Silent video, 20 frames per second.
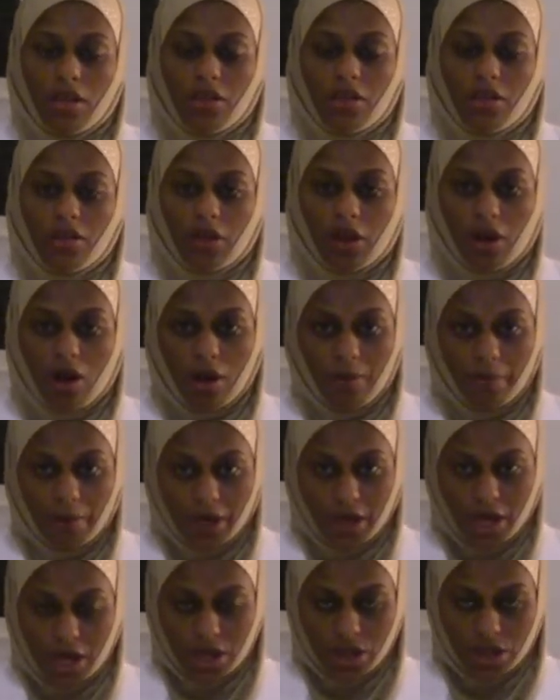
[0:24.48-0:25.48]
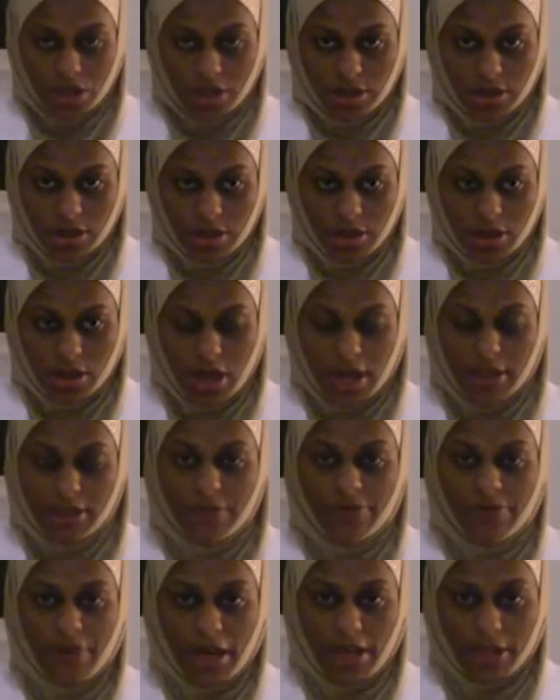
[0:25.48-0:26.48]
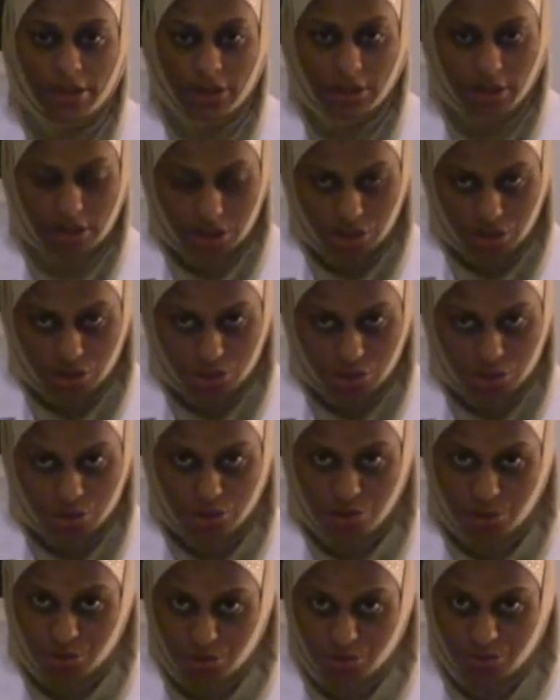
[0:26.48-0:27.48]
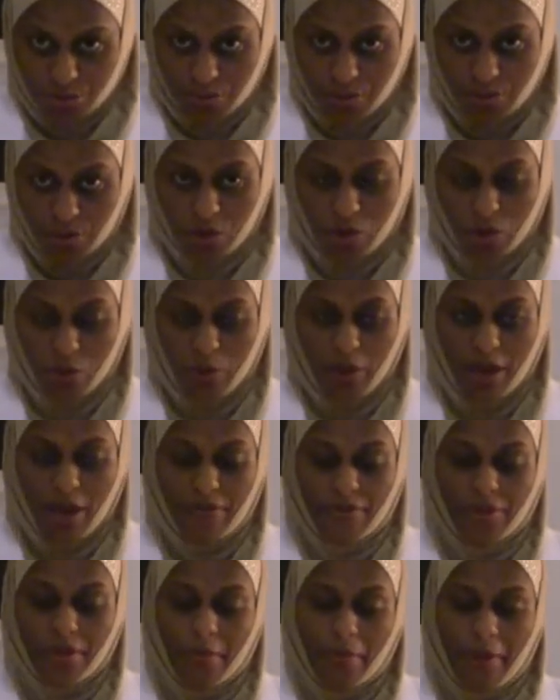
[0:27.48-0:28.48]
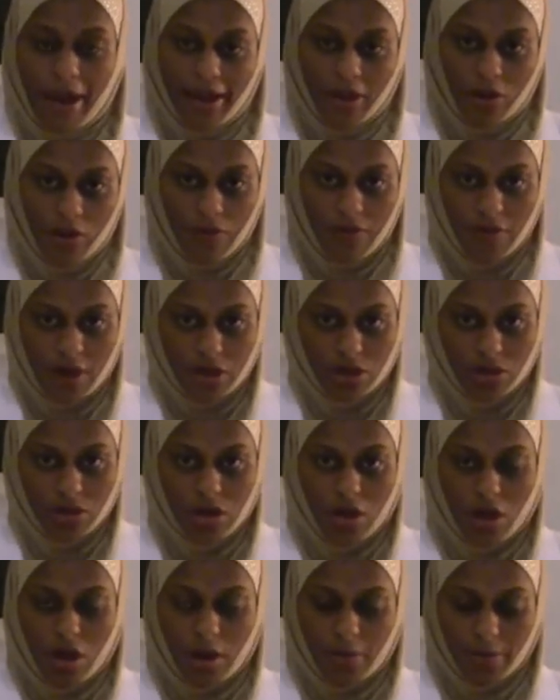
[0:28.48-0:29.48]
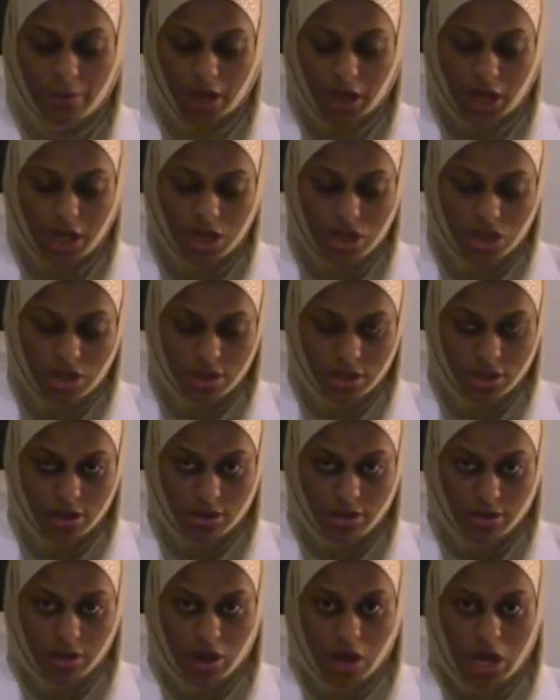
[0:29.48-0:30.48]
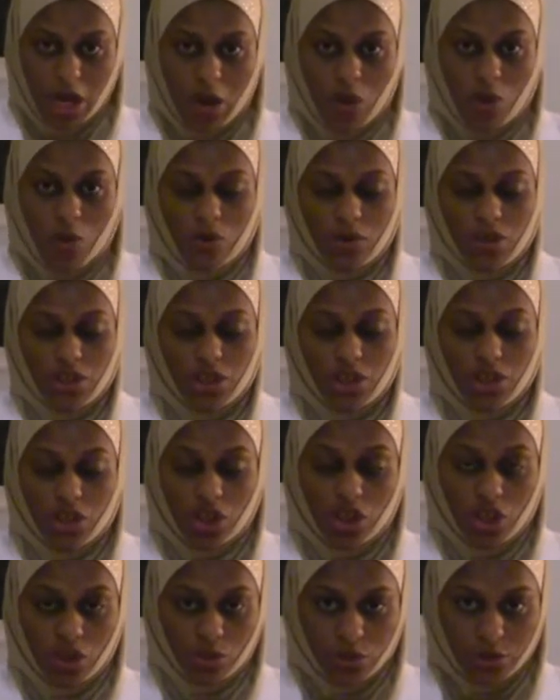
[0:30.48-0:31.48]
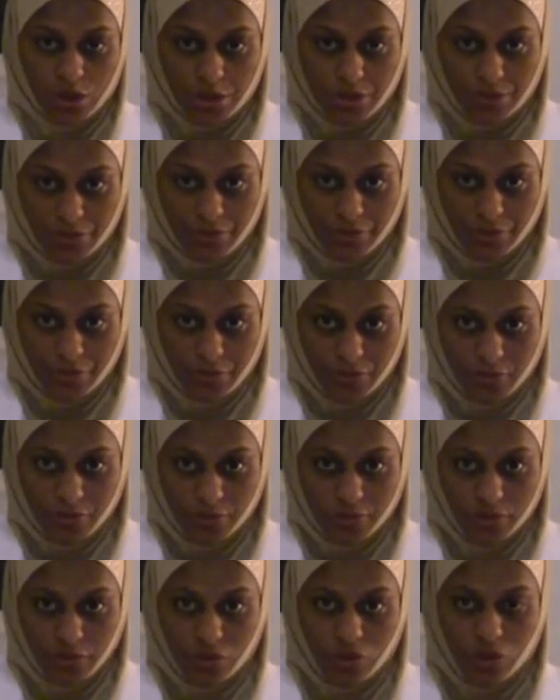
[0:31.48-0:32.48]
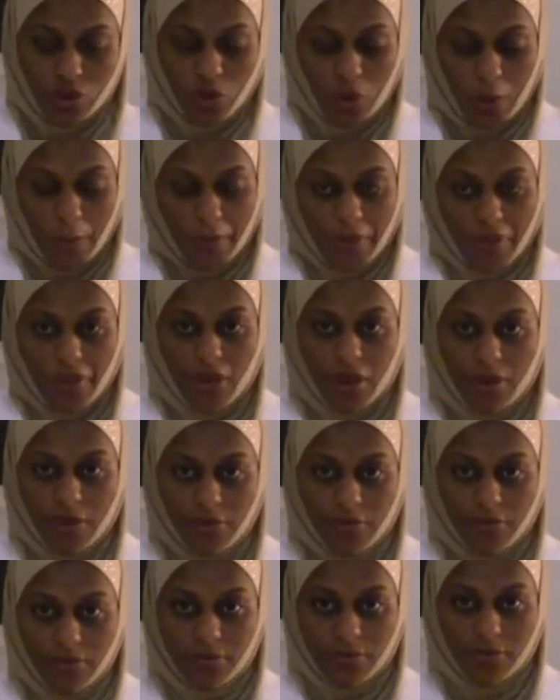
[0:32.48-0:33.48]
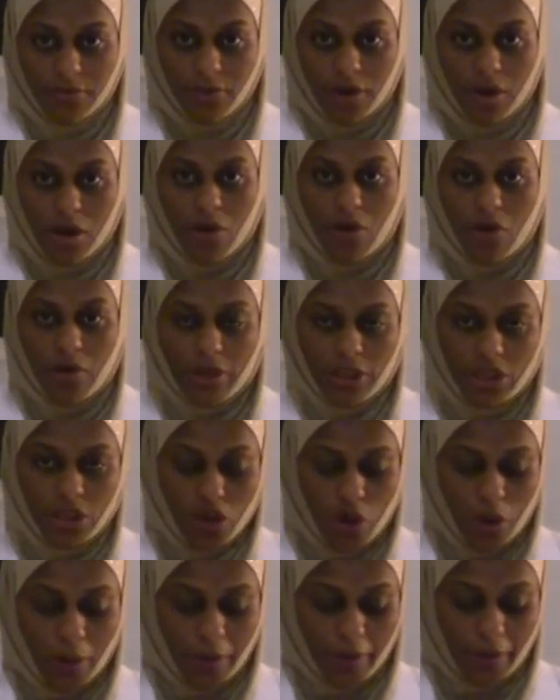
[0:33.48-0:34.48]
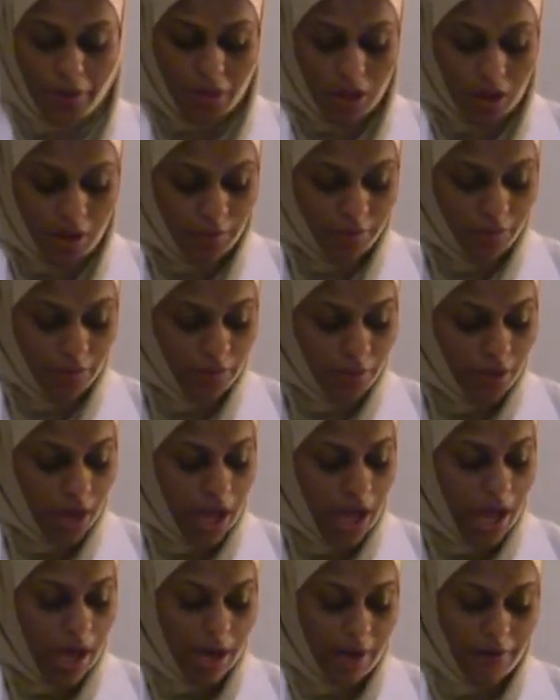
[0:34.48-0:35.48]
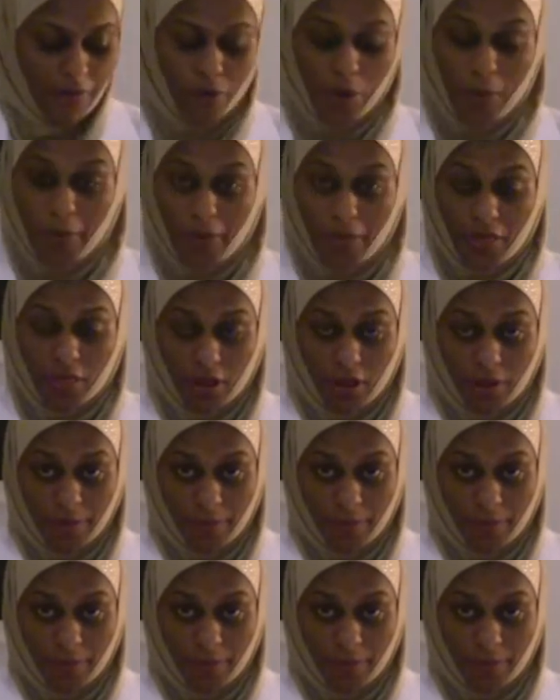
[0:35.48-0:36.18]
The complications are divided into two. We have the microvascular complications, which include neuropathy, retinopathy, and nephropathy.